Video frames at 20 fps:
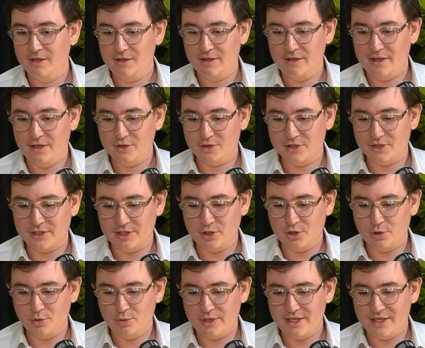interestingly,
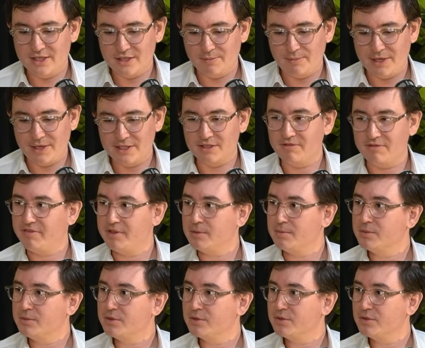2 independent
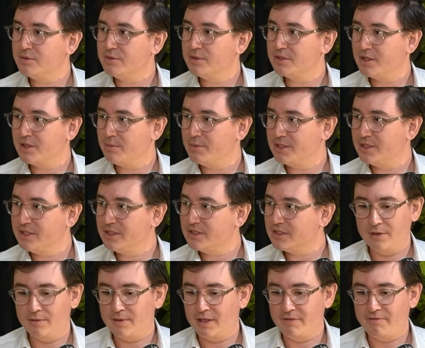film crew
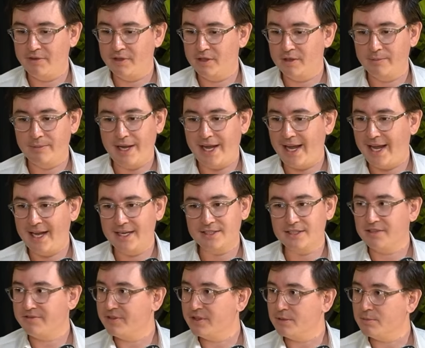companies. They film ads,
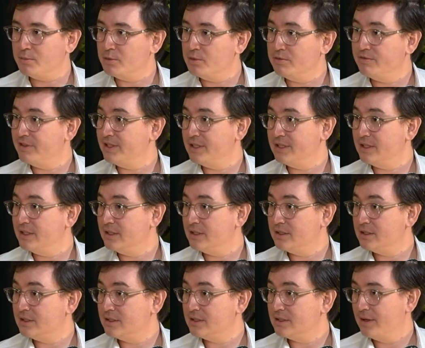they film
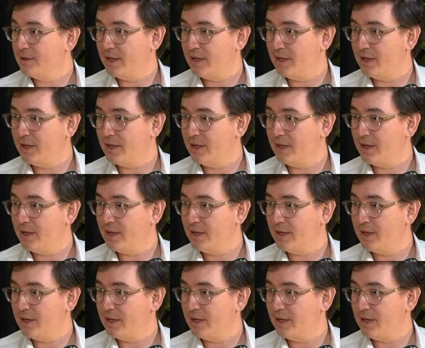movies.